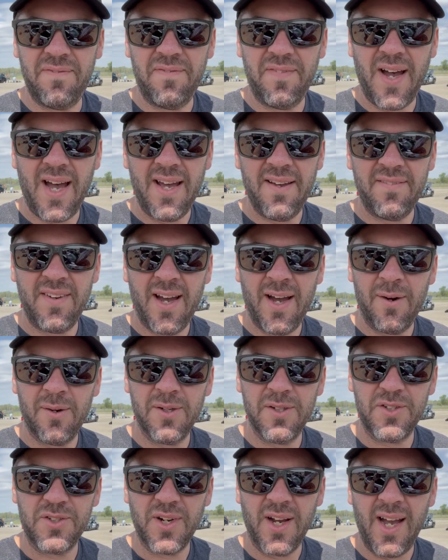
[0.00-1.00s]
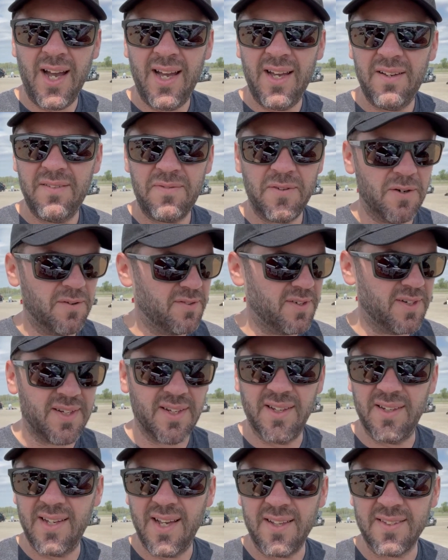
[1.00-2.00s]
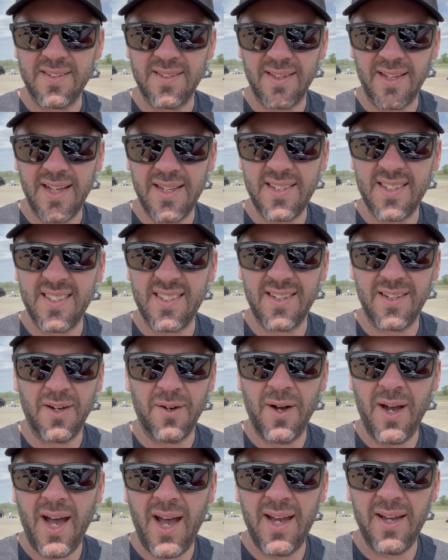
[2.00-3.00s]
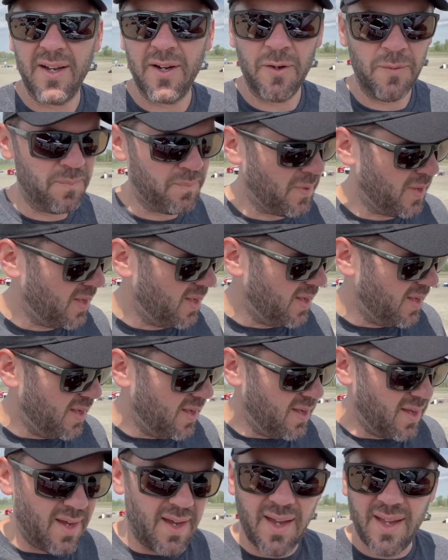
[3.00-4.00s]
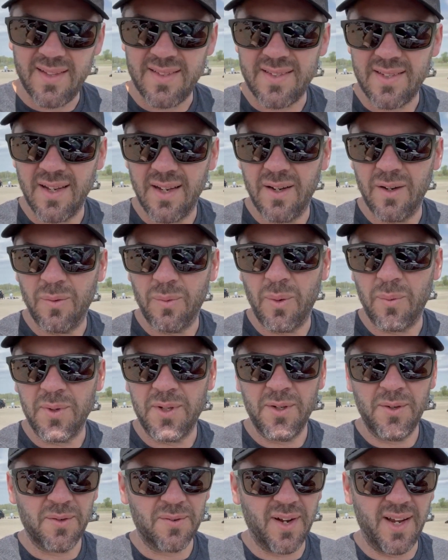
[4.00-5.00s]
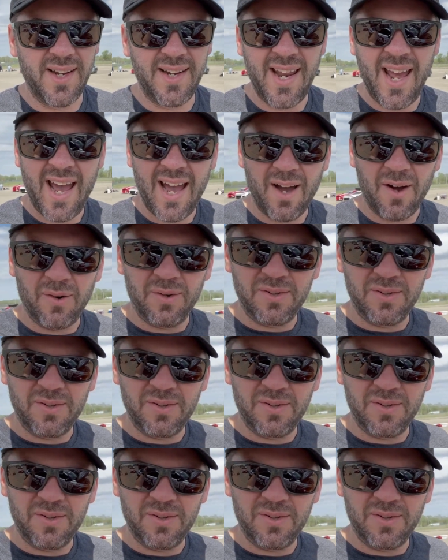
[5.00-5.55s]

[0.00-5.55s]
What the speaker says: 5-hour drive over to Nelson Ledges in Ohio. And so what we're doing right now,